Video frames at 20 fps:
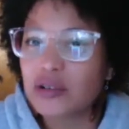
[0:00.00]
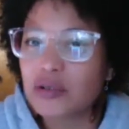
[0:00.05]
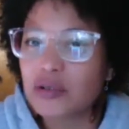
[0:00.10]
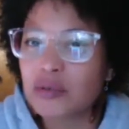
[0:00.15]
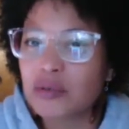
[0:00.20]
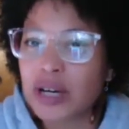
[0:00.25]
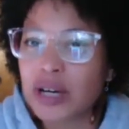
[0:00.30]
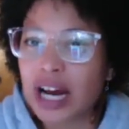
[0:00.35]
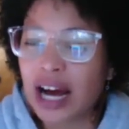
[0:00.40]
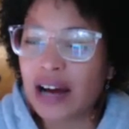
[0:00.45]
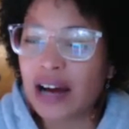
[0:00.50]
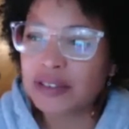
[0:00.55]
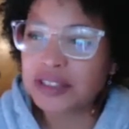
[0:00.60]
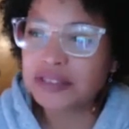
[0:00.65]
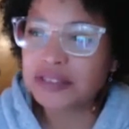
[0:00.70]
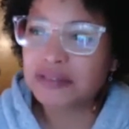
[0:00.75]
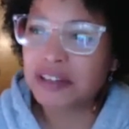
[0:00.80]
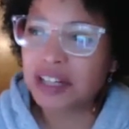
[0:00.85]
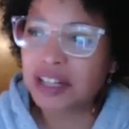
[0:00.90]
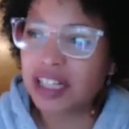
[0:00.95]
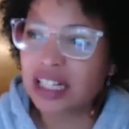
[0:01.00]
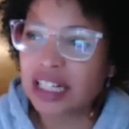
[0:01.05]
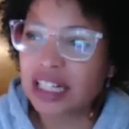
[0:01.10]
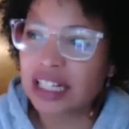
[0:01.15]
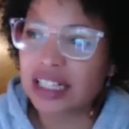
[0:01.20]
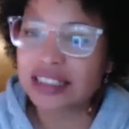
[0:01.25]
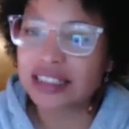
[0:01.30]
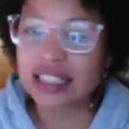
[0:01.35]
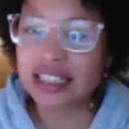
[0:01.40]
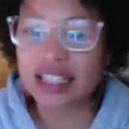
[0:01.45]
when I was feeling
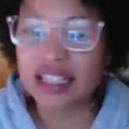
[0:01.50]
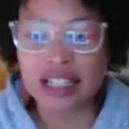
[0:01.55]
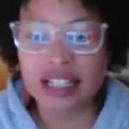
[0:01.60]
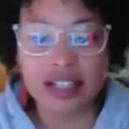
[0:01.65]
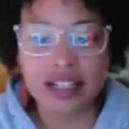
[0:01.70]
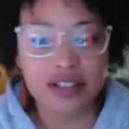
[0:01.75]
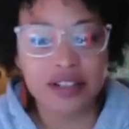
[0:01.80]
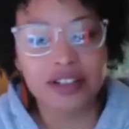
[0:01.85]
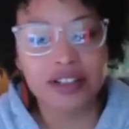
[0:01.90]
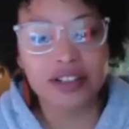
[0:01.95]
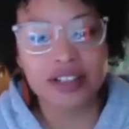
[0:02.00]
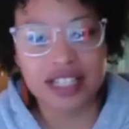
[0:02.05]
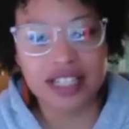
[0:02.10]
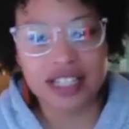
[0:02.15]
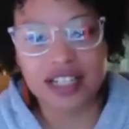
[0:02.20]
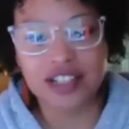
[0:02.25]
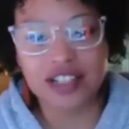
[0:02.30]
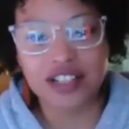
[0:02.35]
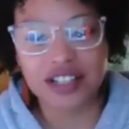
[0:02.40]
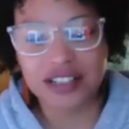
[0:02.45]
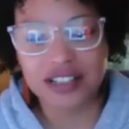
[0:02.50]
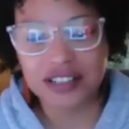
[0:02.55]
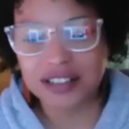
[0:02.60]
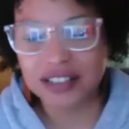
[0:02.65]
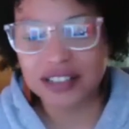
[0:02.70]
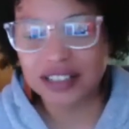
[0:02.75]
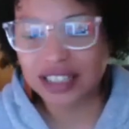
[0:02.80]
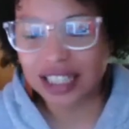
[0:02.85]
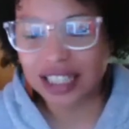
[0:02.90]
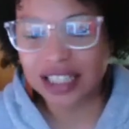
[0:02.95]
an internal ascension.
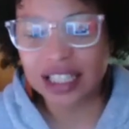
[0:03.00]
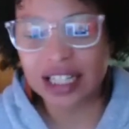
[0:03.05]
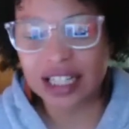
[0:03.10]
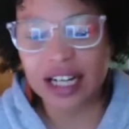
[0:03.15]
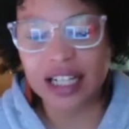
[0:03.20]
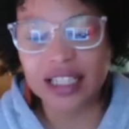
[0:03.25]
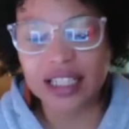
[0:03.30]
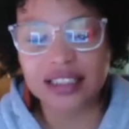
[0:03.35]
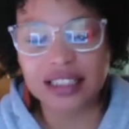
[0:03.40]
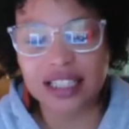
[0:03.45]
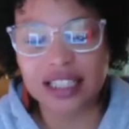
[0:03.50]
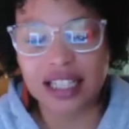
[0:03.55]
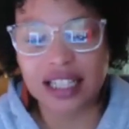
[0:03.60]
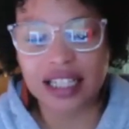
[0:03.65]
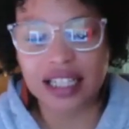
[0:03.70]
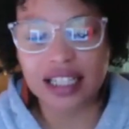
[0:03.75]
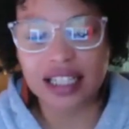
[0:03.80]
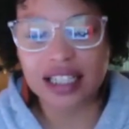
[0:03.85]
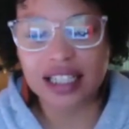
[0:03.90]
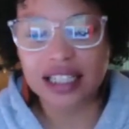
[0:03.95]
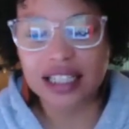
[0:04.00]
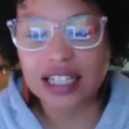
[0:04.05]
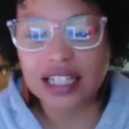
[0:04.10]
Like, and I was like,